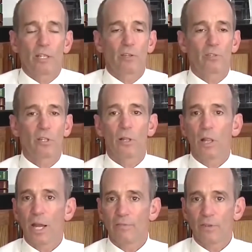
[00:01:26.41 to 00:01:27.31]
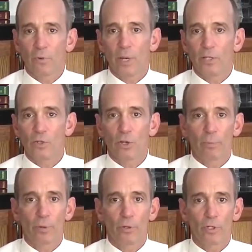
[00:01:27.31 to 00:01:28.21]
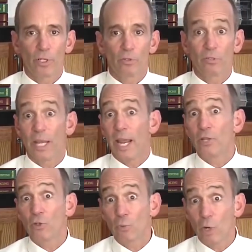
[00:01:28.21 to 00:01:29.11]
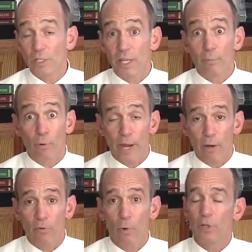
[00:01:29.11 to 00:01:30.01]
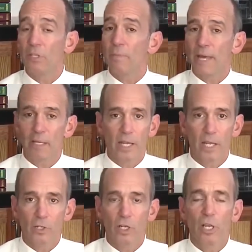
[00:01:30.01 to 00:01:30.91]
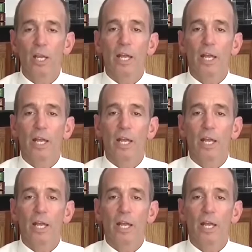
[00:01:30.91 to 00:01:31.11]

And there's a lot of different ways that you can approach this. There's age-old ones like prayer, of course, and meditation.